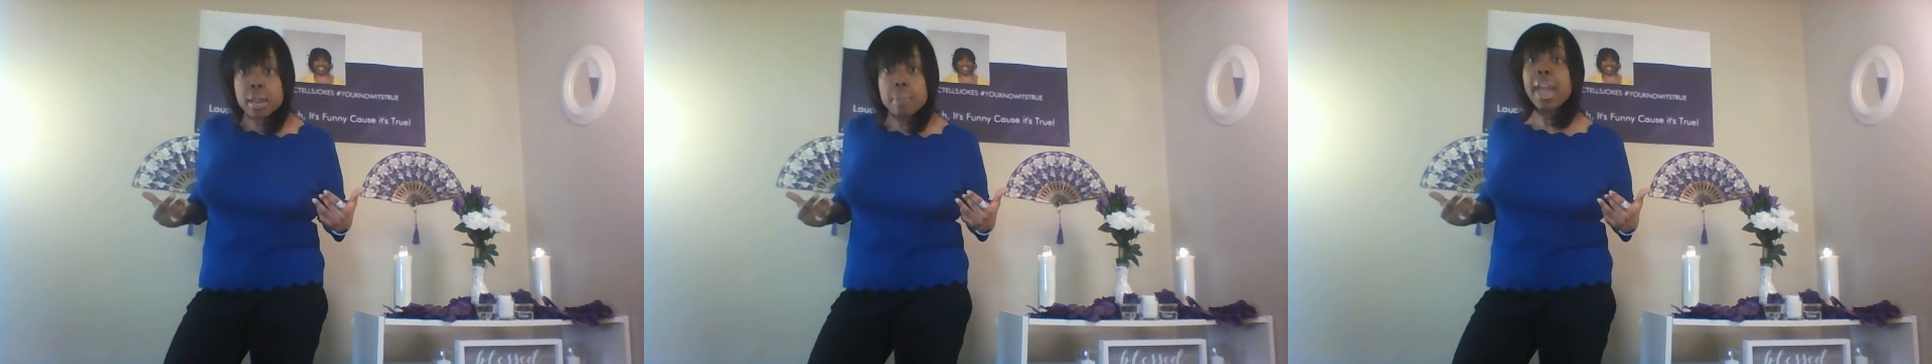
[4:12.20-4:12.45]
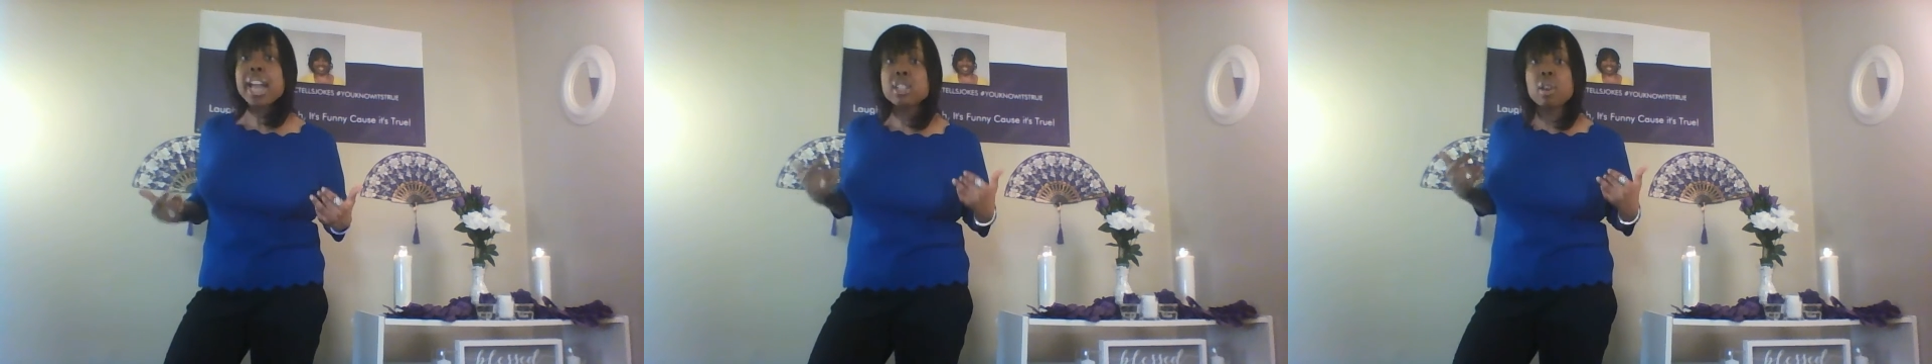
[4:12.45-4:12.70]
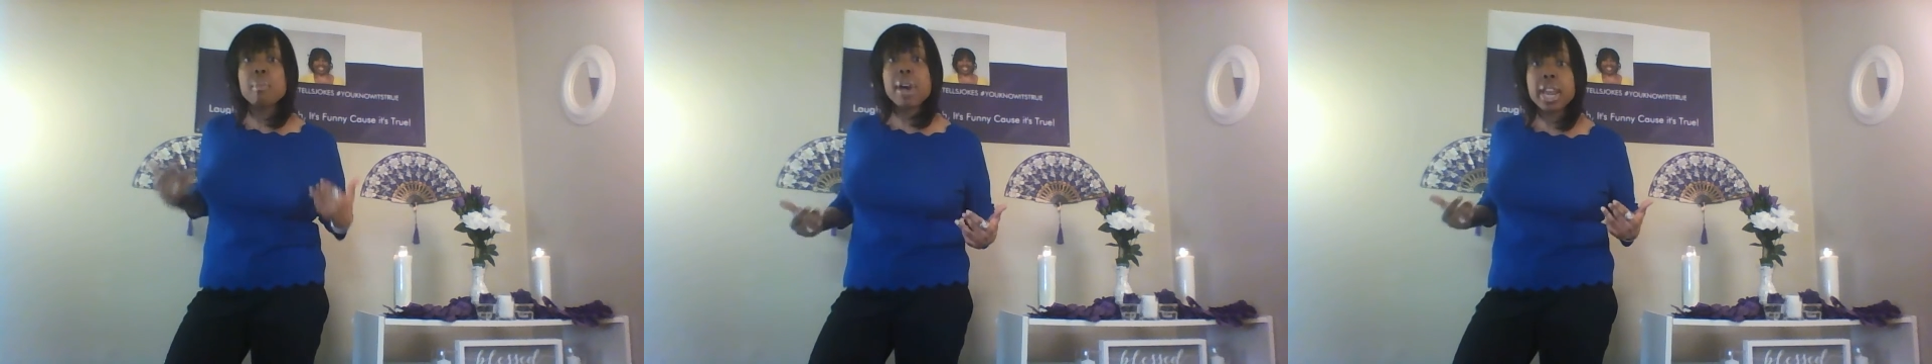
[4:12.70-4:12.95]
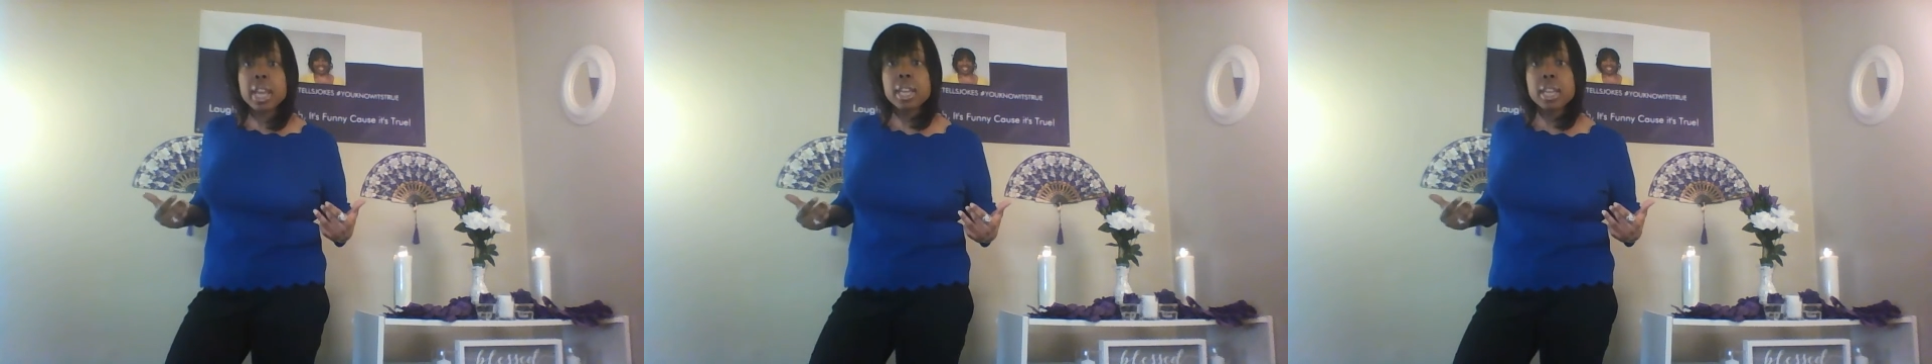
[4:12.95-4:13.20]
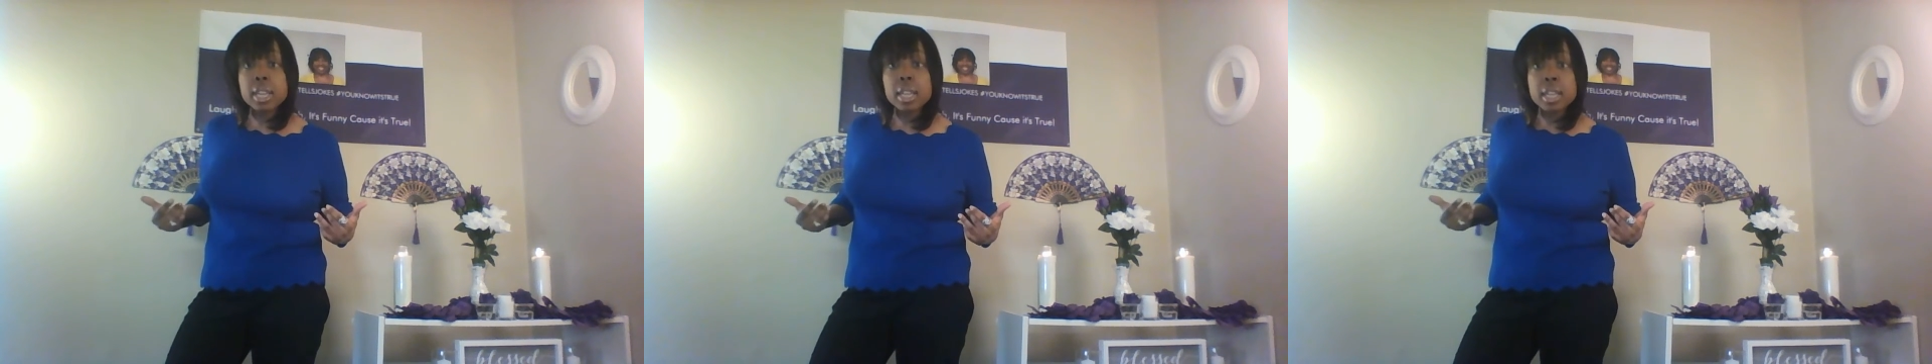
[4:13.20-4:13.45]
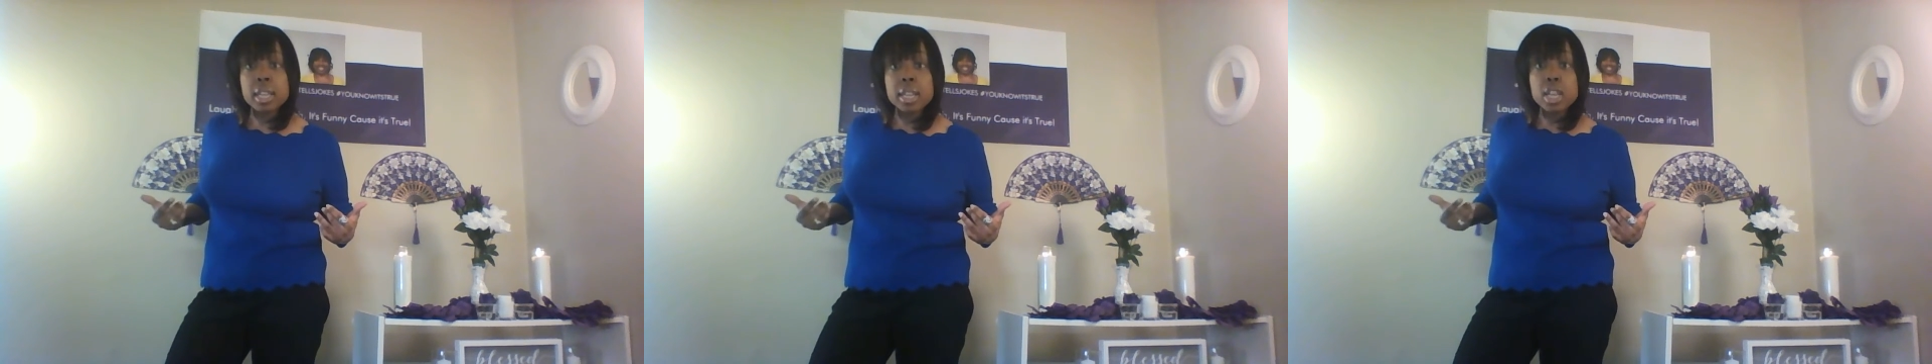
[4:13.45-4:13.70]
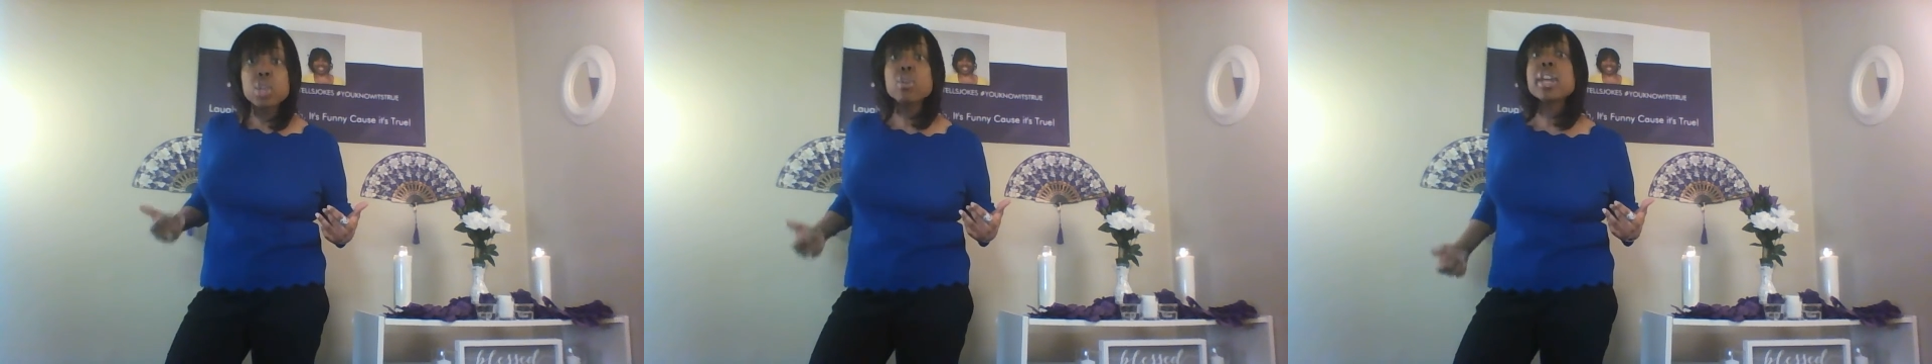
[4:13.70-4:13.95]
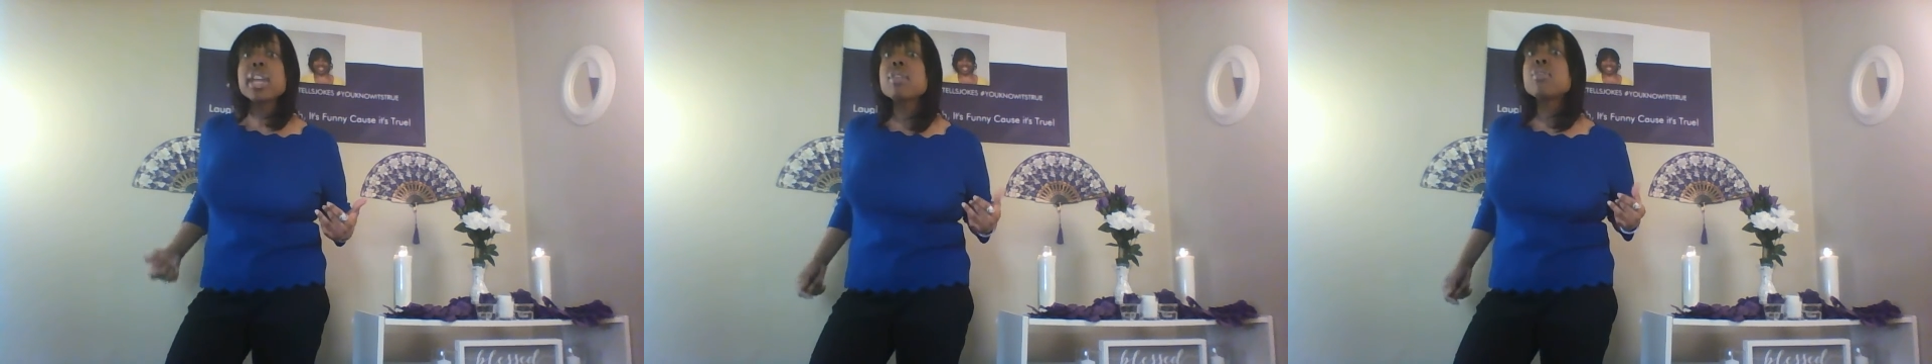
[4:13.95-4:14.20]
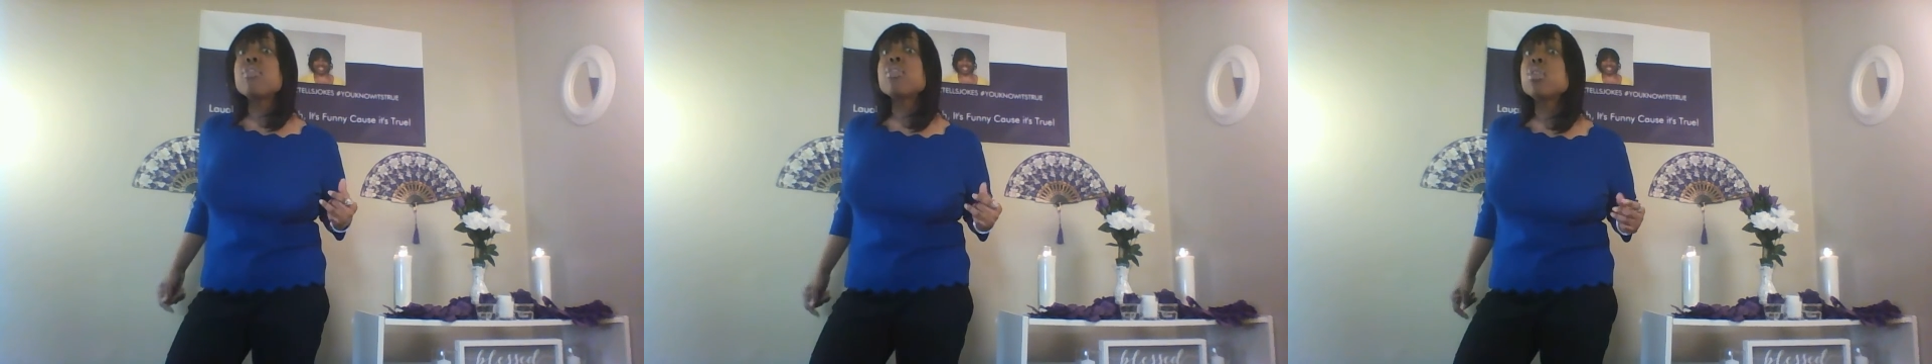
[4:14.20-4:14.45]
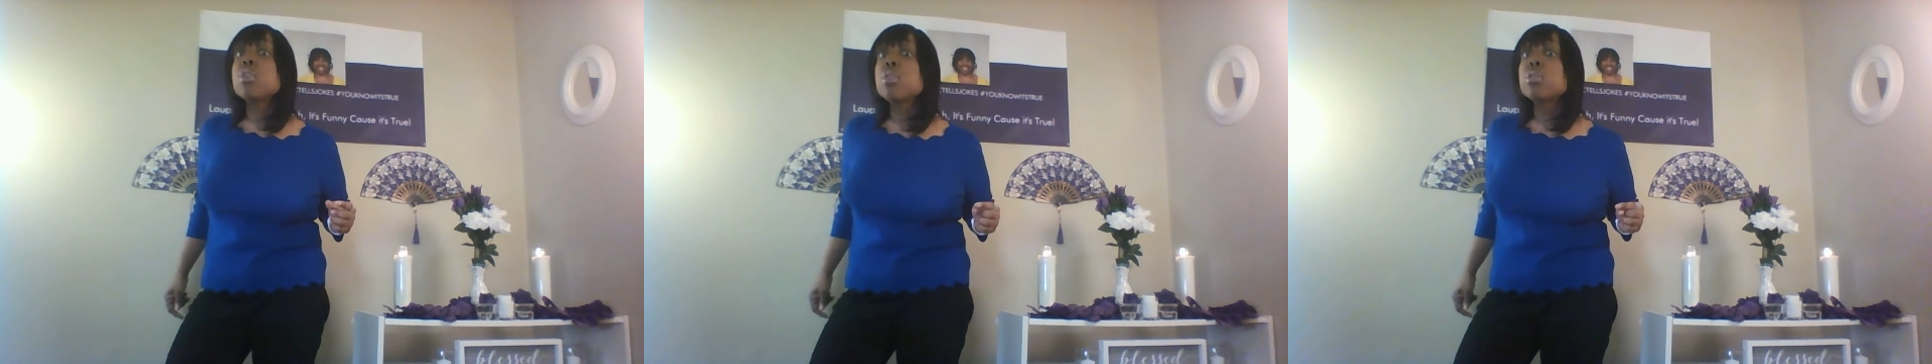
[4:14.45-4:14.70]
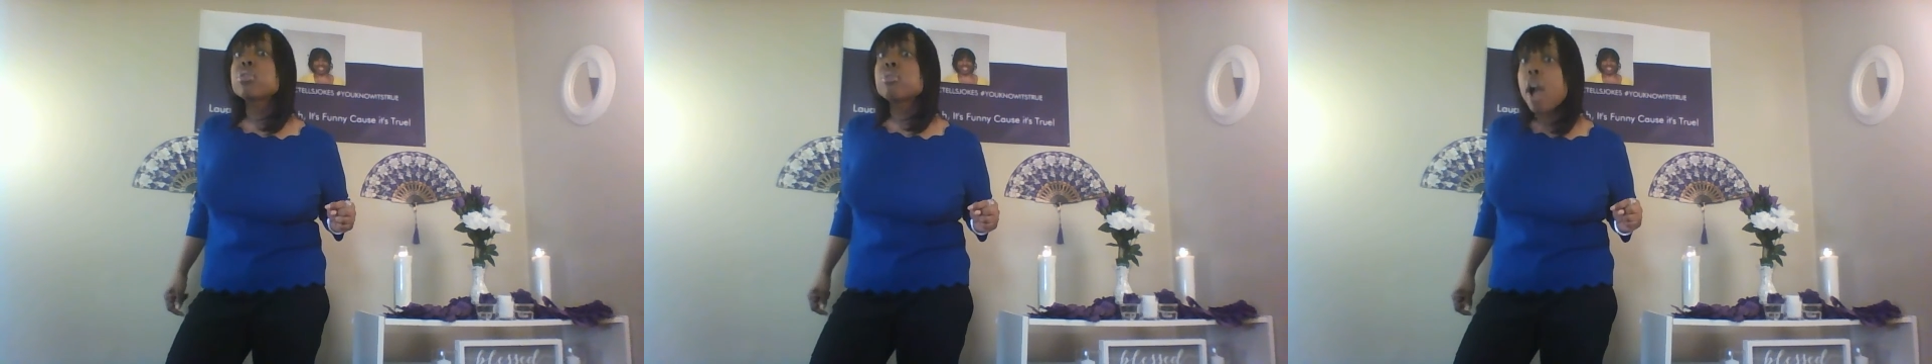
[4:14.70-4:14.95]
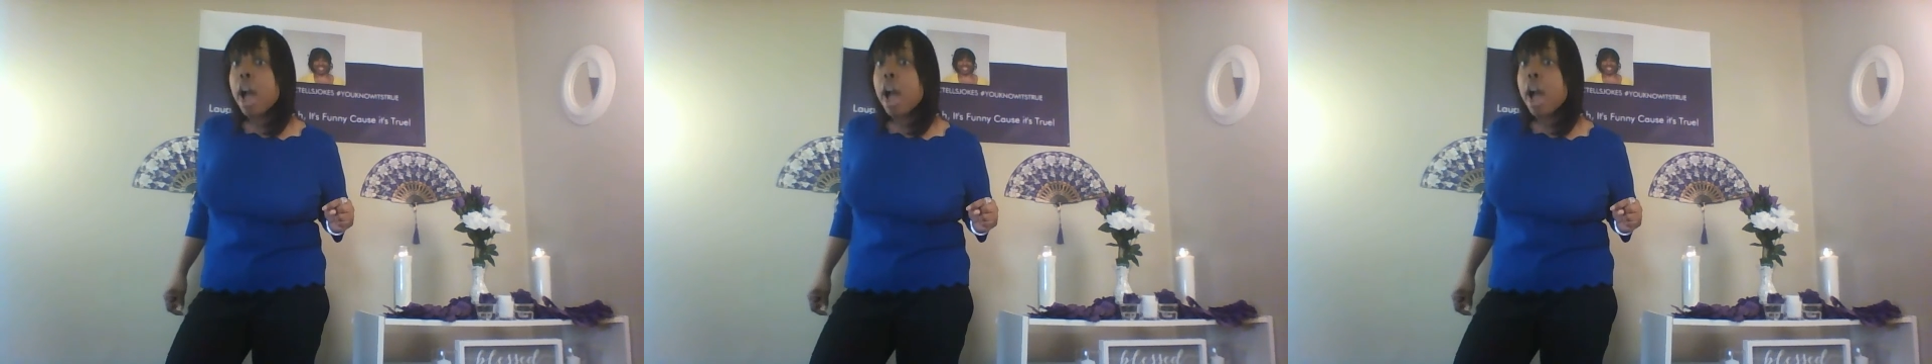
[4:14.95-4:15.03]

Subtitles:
and then pay your money, you'll get full